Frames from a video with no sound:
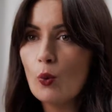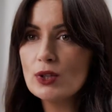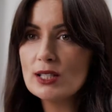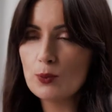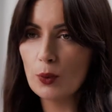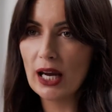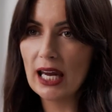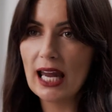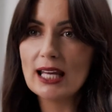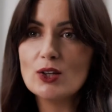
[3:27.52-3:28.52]
one
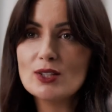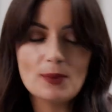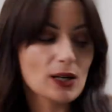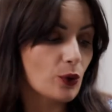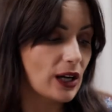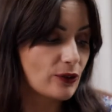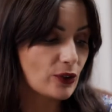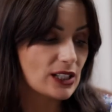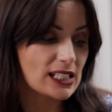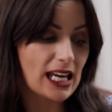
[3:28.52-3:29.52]
spray and you smell great
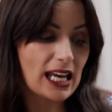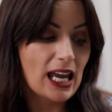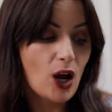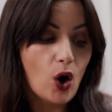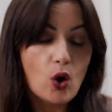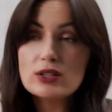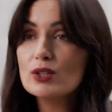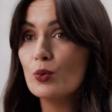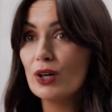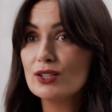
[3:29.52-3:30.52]
for the day.
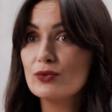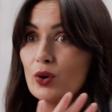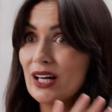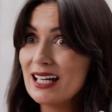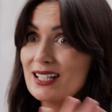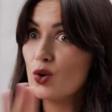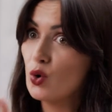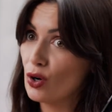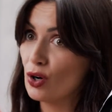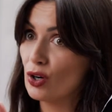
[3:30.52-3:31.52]
Also works for his
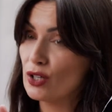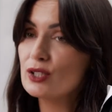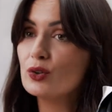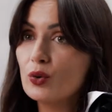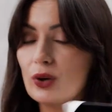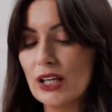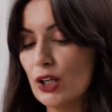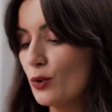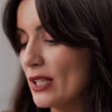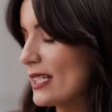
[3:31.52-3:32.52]
or her, so a great
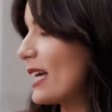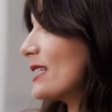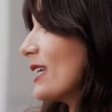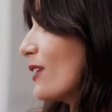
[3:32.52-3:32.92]
unisex